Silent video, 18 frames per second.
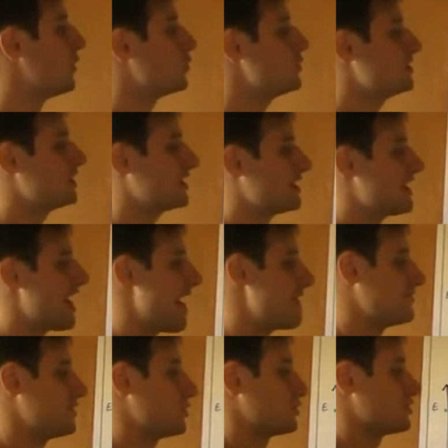we can
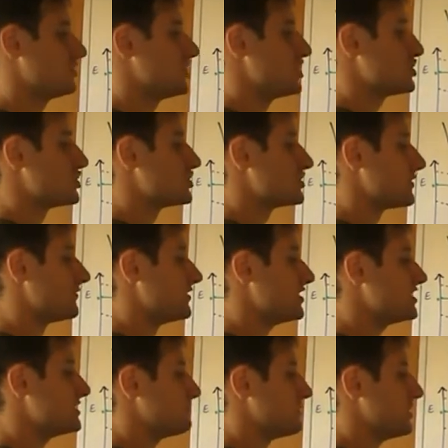have the oxidations of
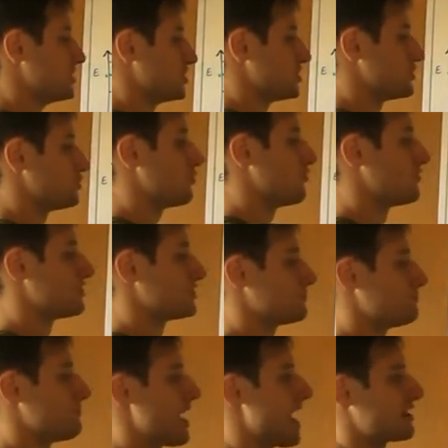this species with
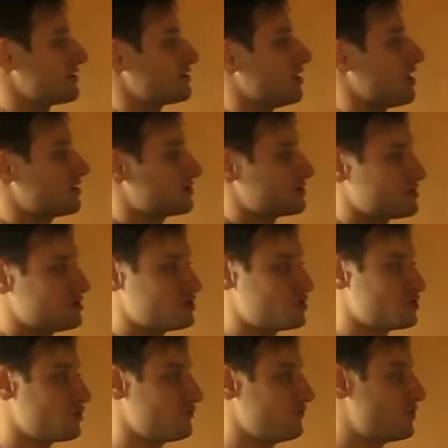respect to
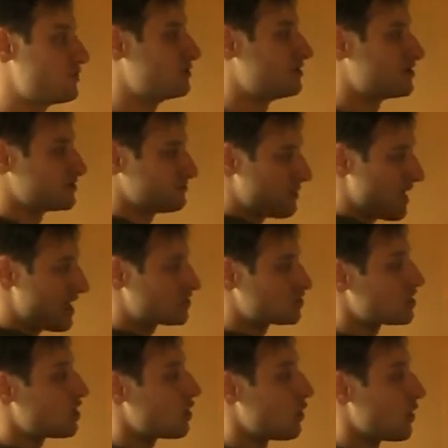oxygen, with
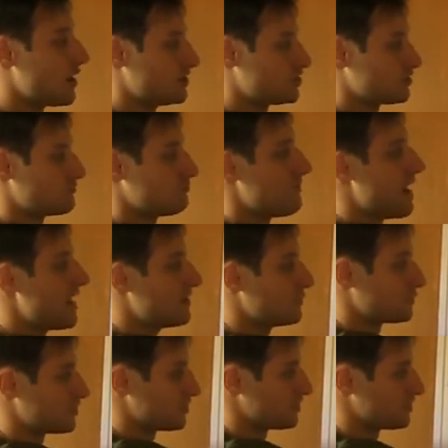respect to OH minus,